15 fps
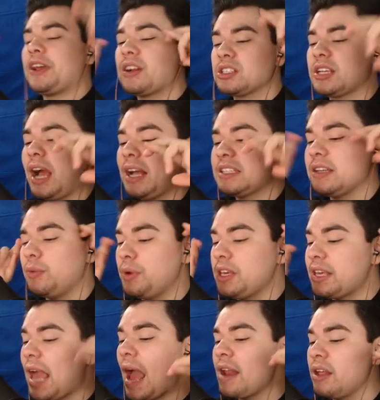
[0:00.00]
fingers, guys, that we
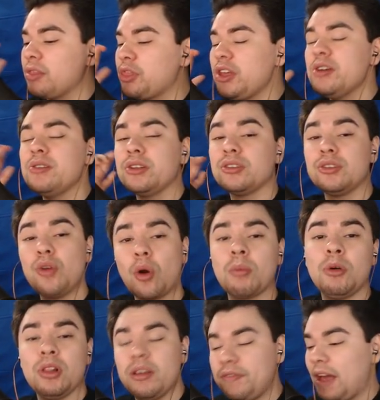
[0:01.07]
get the
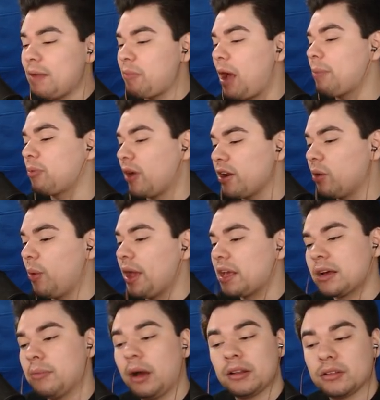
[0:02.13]
normal event map right away.
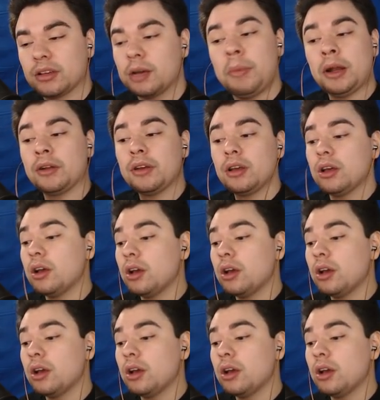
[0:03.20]
Come on, come on.